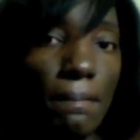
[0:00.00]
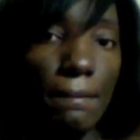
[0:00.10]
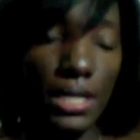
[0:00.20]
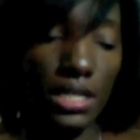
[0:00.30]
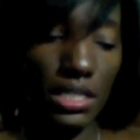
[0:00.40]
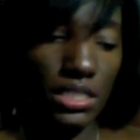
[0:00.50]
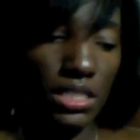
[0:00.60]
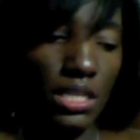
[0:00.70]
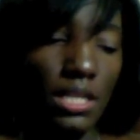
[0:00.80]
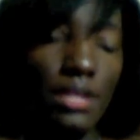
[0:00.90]
but
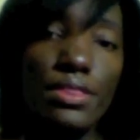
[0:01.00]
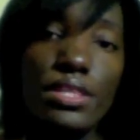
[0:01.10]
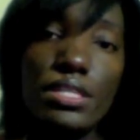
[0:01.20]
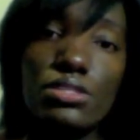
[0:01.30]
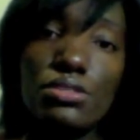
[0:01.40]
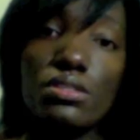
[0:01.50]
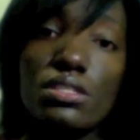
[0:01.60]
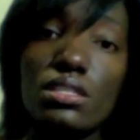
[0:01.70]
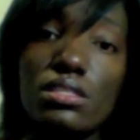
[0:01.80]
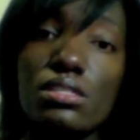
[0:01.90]
this uses
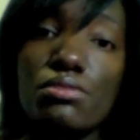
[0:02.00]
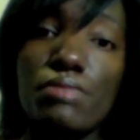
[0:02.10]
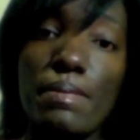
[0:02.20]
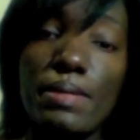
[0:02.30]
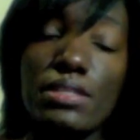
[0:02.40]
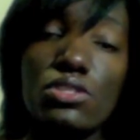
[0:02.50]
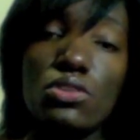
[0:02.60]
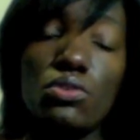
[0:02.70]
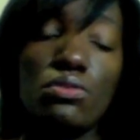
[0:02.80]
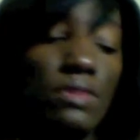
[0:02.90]
a ceramic
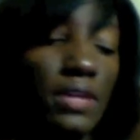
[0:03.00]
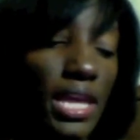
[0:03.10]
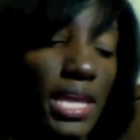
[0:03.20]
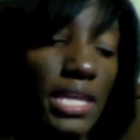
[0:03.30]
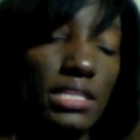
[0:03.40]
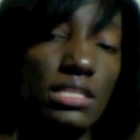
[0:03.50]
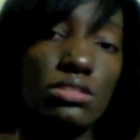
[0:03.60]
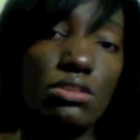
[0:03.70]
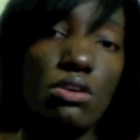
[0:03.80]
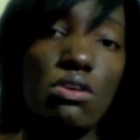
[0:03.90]
stove, and it is
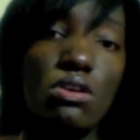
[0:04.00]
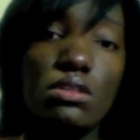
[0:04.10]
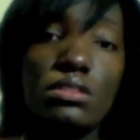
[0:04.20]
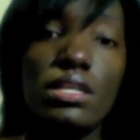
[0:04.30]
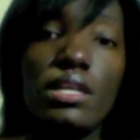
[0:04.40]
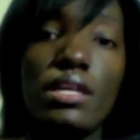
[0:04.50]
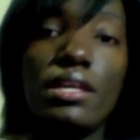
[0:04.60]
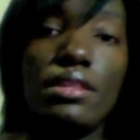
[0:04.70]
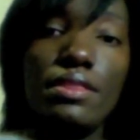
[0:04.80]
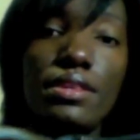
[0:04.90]
called
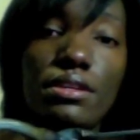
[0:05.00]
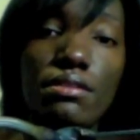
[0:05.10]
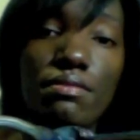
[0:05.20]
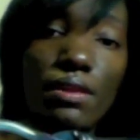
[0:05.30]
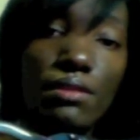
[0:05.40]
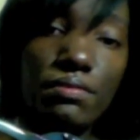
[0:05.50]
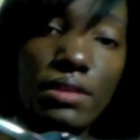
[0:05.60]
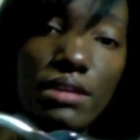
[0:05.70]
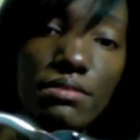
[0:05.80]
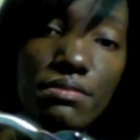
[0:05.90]
the Feather
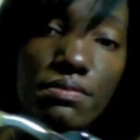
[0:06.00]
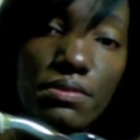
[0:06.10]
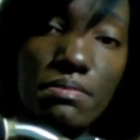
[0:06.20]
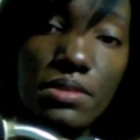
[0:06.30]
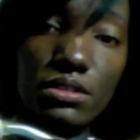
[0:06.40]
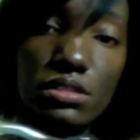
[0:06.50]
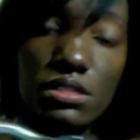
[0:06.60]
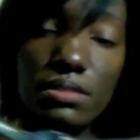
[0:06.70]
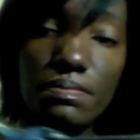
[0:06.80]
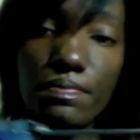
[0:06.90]
Flat from
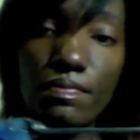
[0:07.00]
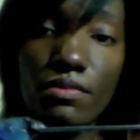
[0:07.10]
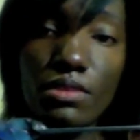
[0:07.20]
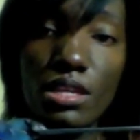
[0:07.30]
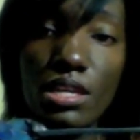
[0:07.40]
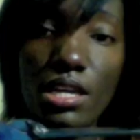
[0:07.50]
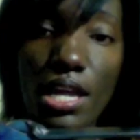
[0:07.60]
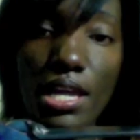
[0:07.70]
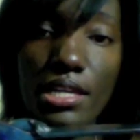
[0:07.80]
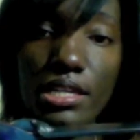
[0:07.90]
Milston,
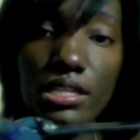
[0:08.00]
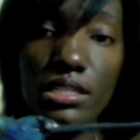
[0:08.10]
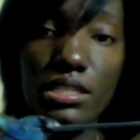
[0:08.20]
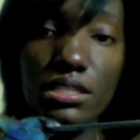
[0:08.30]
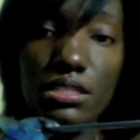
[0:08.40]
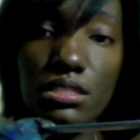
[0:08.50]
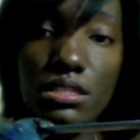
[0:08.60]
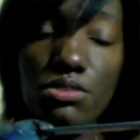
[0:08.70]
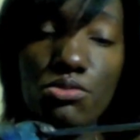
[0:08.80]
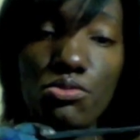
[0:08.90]
and it is
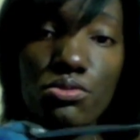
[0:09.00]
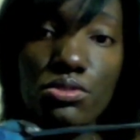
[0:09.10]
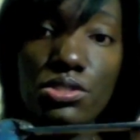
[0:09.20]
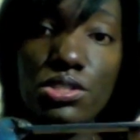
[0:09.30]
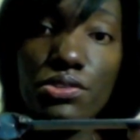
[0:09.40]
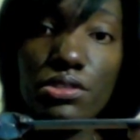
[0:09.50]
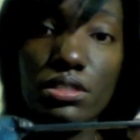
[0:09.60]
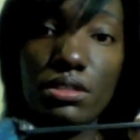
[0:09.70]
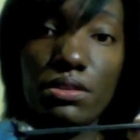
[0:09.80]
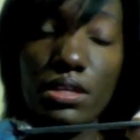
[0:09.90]

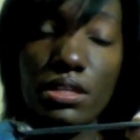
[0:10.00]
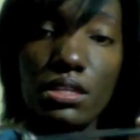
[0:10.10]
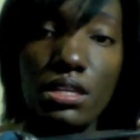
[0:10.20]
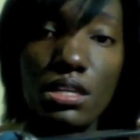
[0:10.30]
seriously thin,